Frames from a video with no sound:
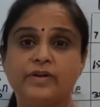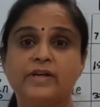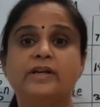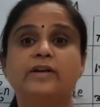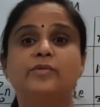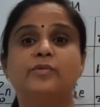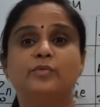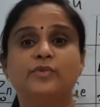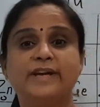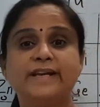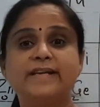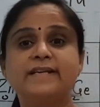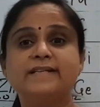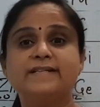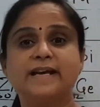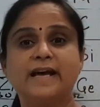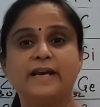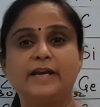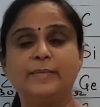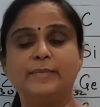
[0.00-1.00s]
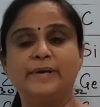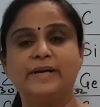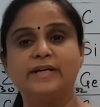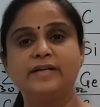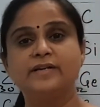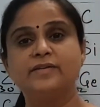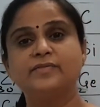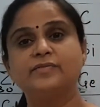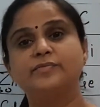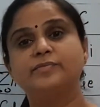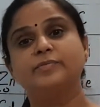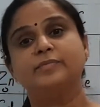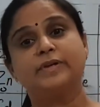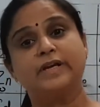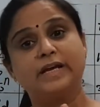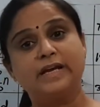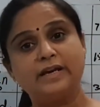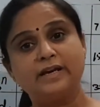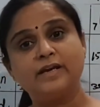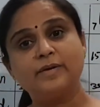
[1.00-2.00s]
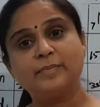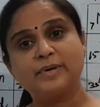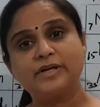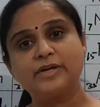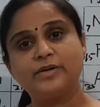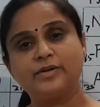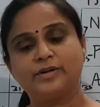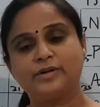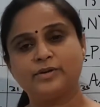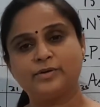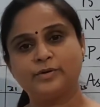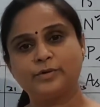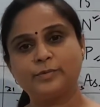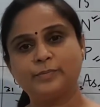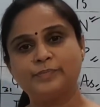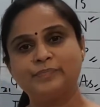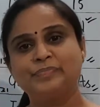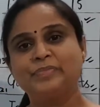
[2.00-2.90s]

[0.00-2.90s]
various elements in a particular group,